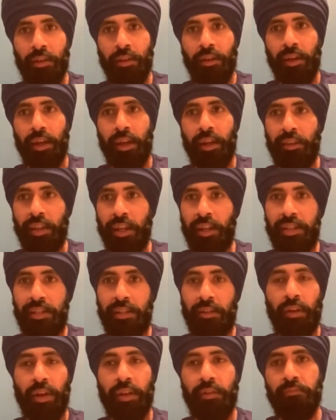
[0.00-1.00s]
and they just
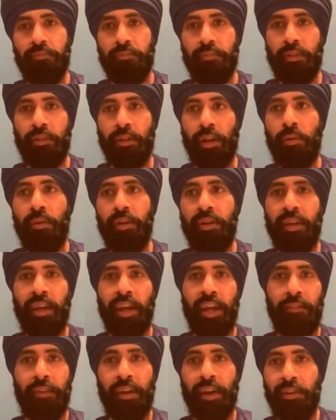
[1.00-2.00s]
say, "Right, go and
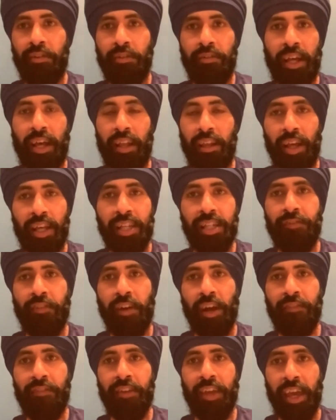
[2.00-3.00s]
turn around and do that last
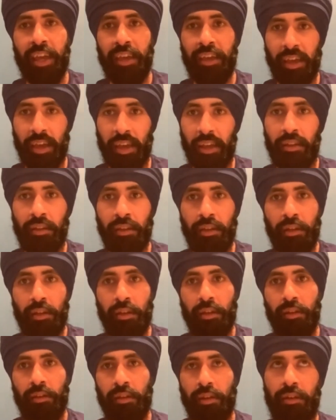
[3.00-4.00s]
5K again,"
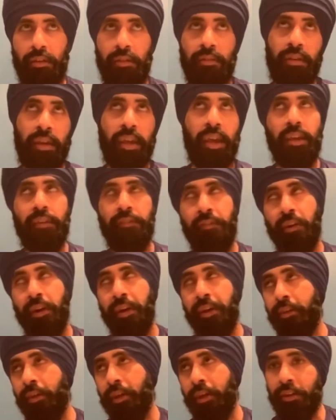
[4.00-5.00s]
you're like, "Okay,
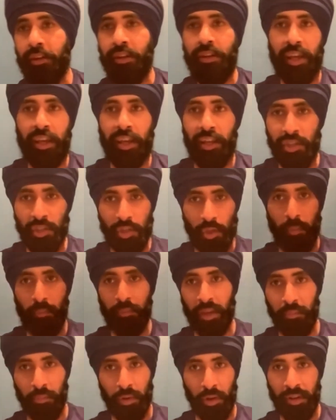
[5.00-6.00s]
fine." And you're like in
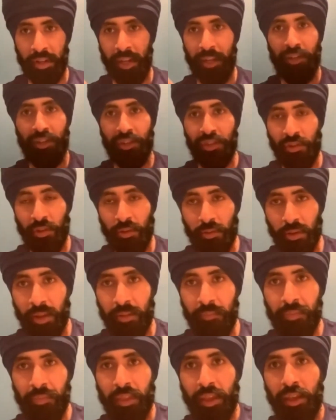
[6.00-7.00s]
zombie mode and you just do
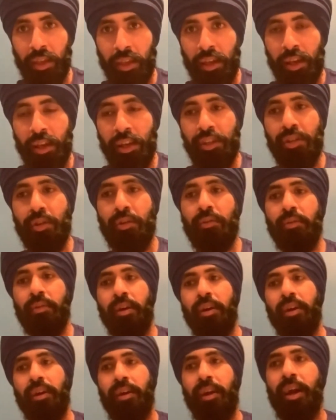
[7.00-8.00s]
it. So
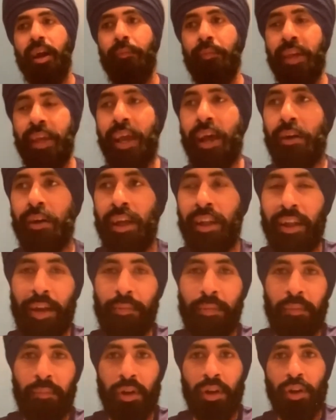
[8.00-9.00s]
coming out, and I
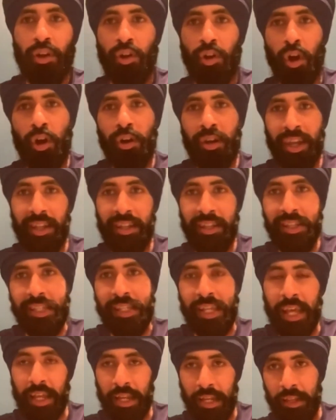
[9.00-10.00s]
remember Goggins
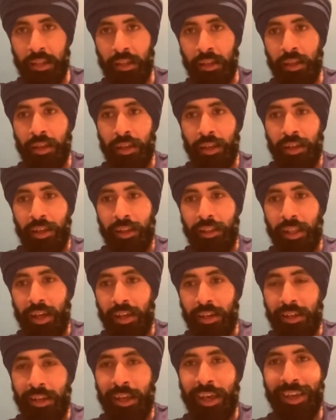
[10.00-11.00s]
said
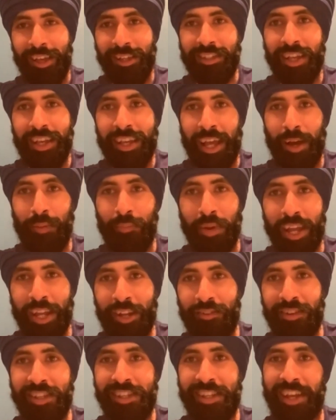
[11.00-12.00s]
that he's like our
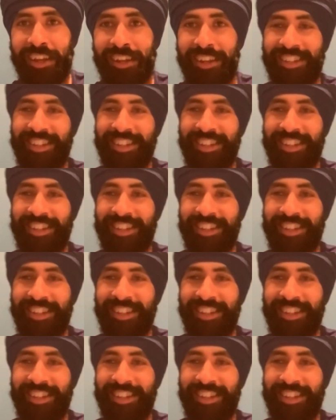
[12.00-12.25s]
patron saint.